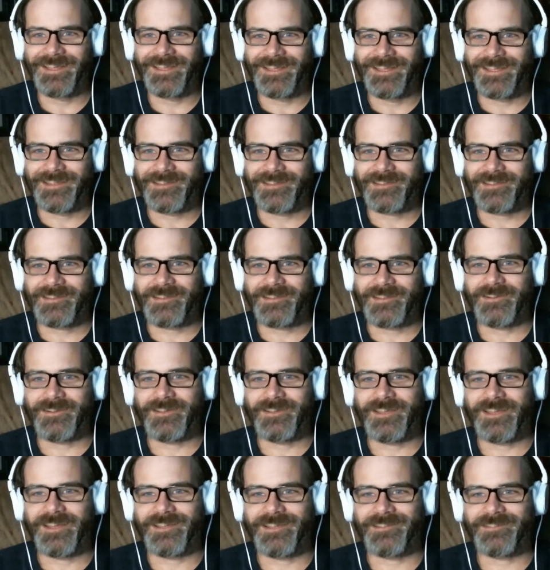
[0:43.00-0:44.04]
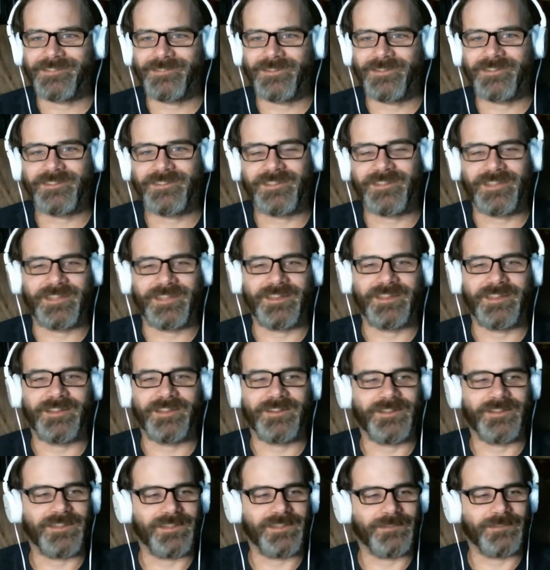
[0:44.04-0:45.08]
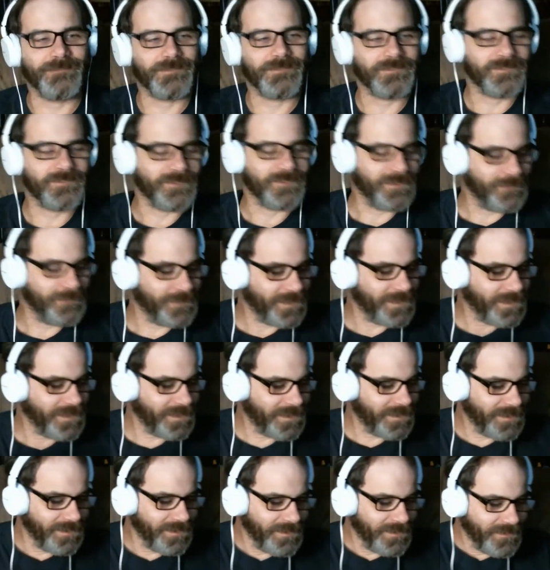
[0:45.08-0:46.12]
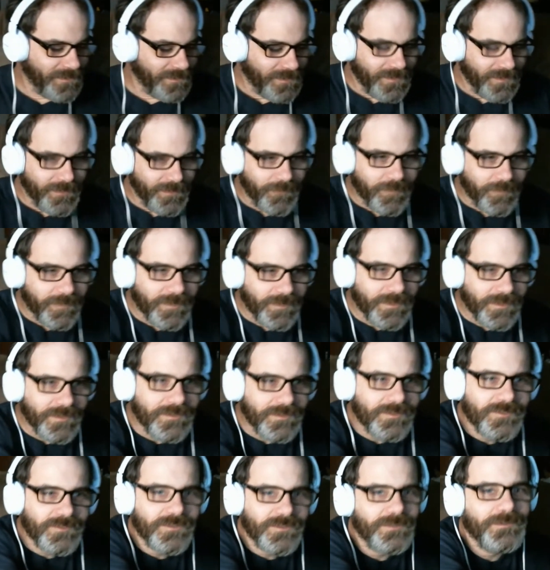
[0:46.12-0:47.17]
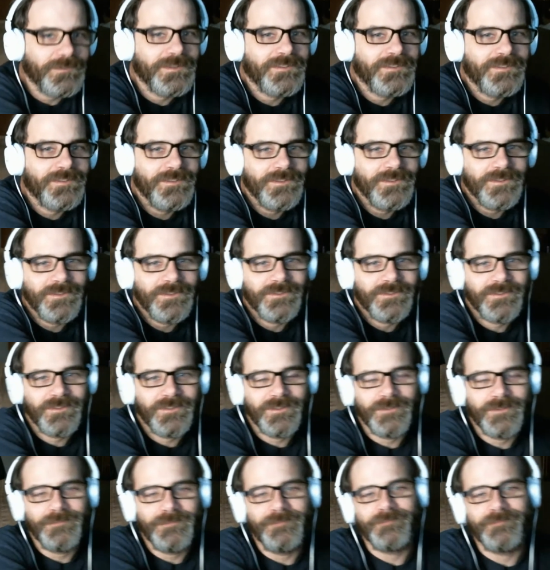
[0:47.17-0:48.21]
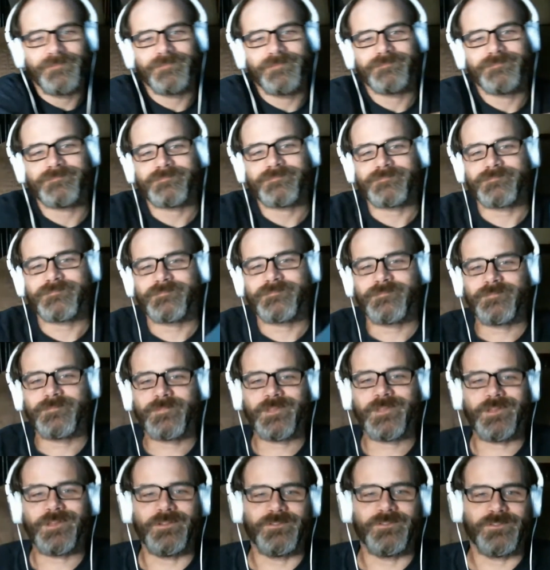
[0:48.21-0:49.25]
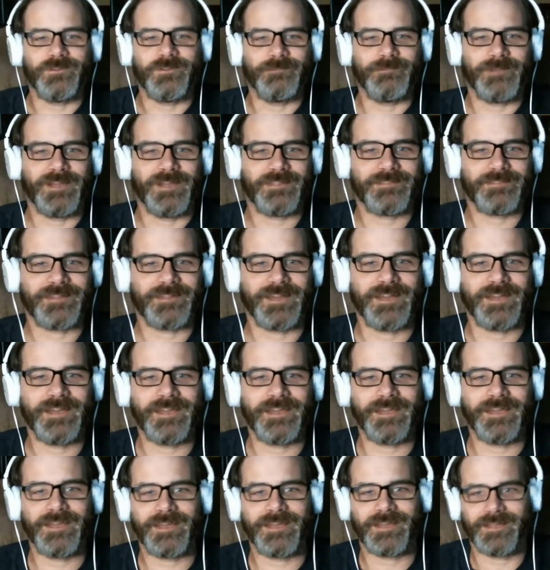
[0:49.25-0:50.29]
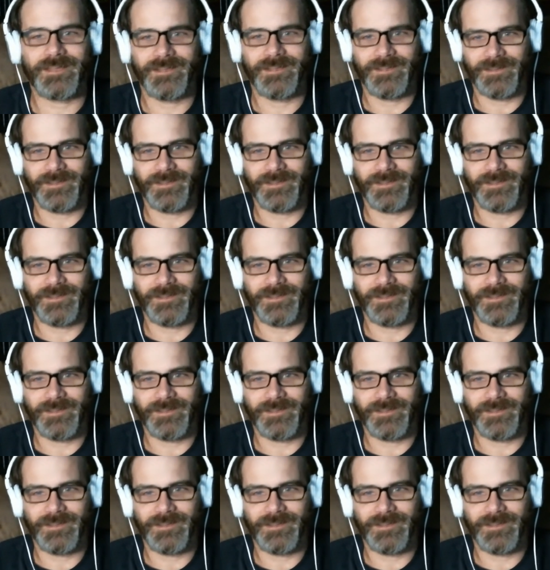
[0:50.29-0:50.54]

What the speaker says: So yes, once again, here I am streaming to YouTube, doing my thing.